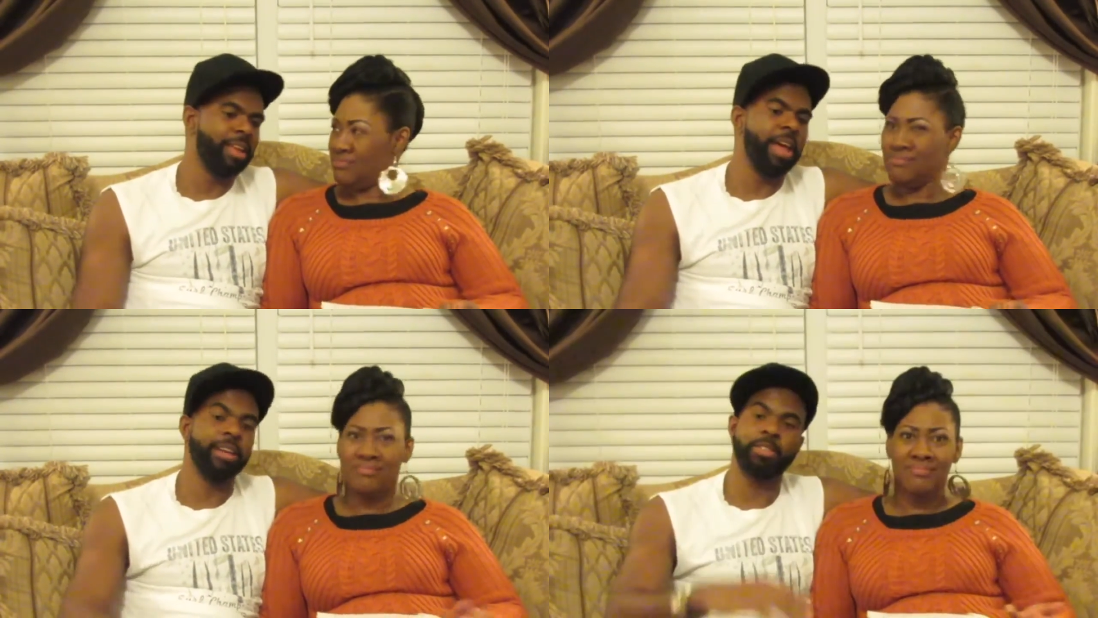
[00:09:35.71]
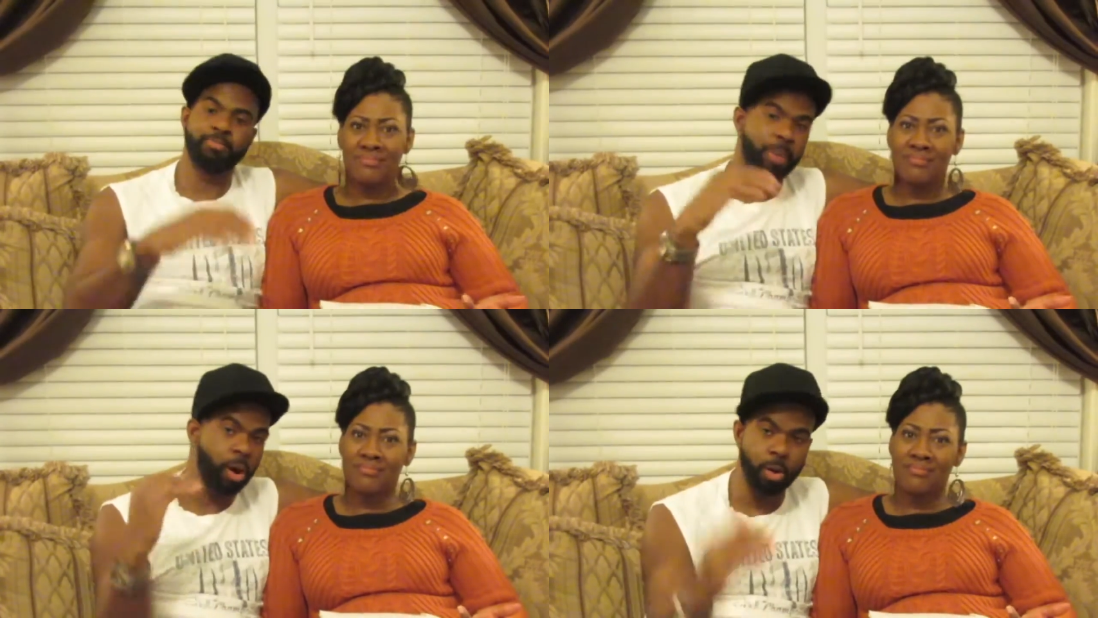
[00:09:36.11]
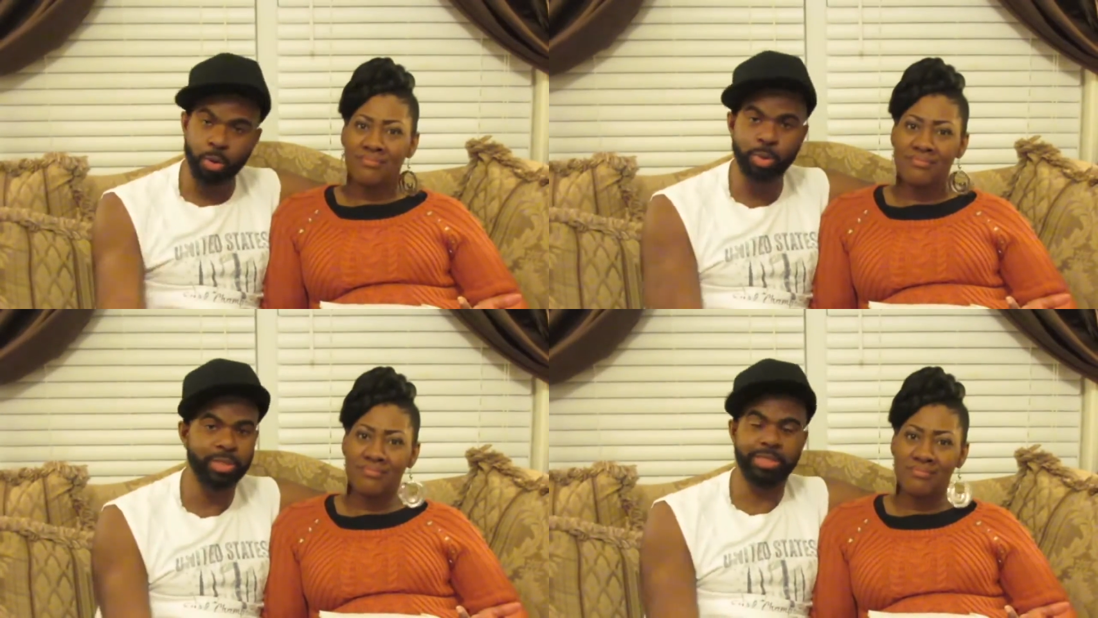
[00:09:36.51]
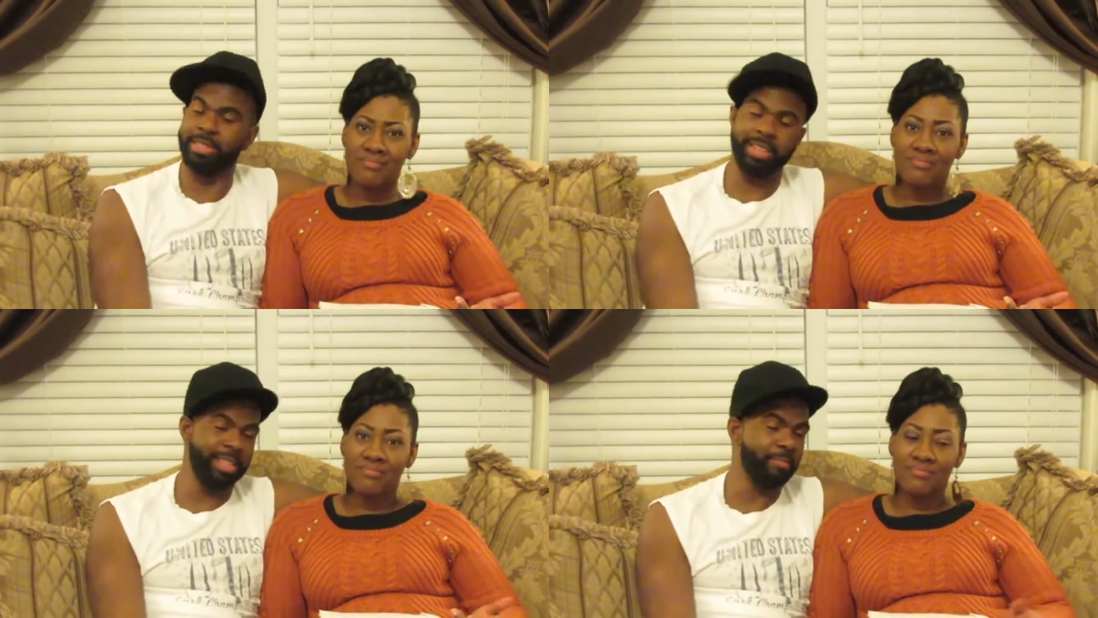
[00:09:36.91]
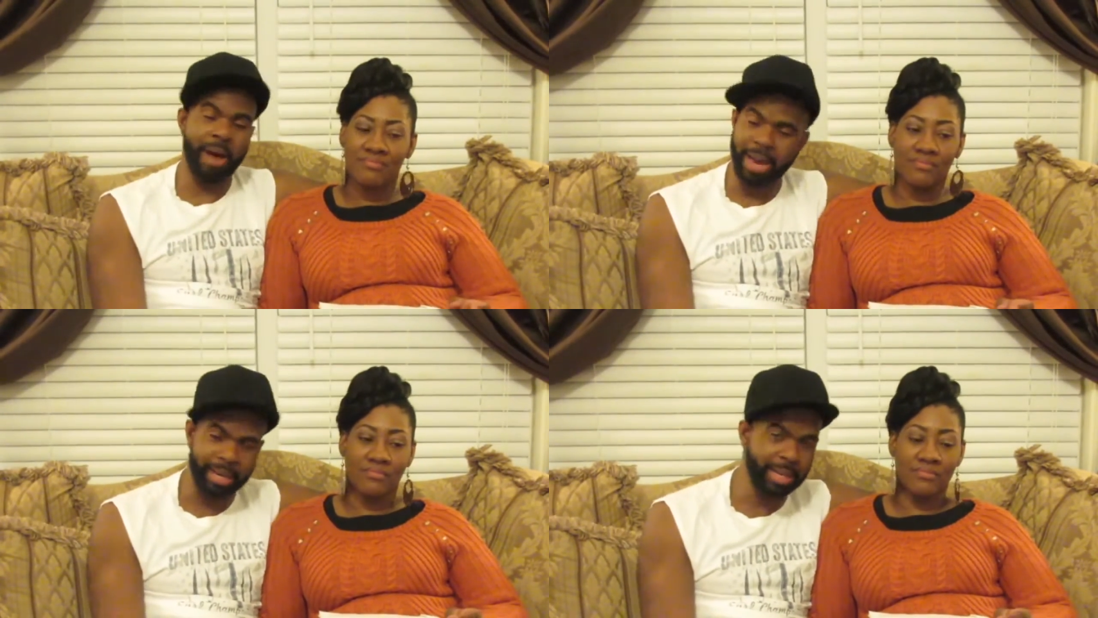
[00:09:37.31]
Speaker 1: expose the
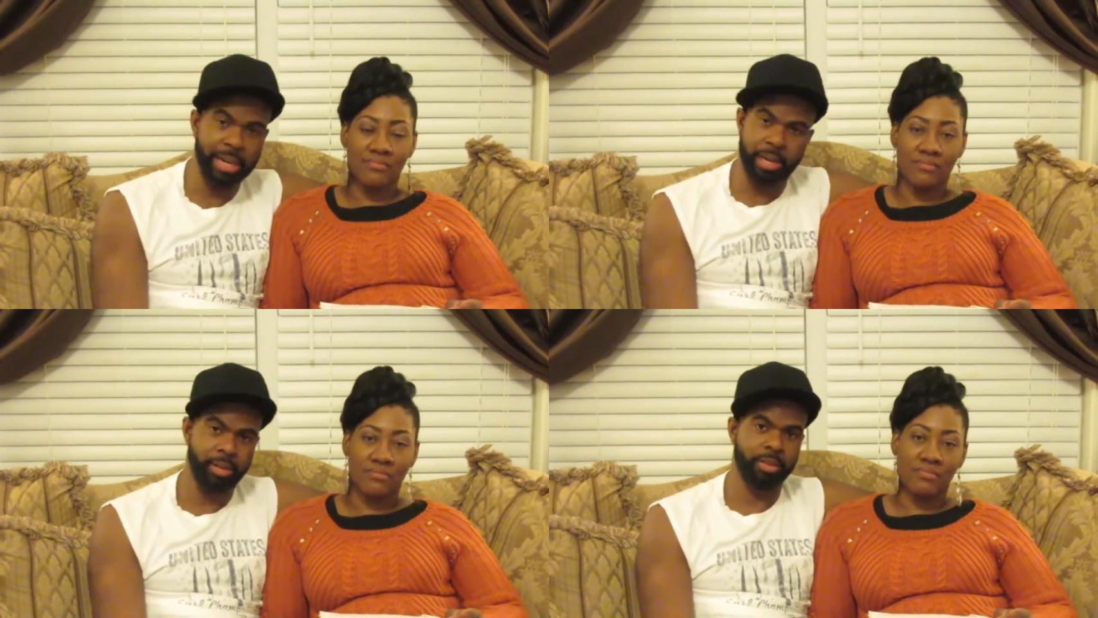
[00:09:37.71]
demonica.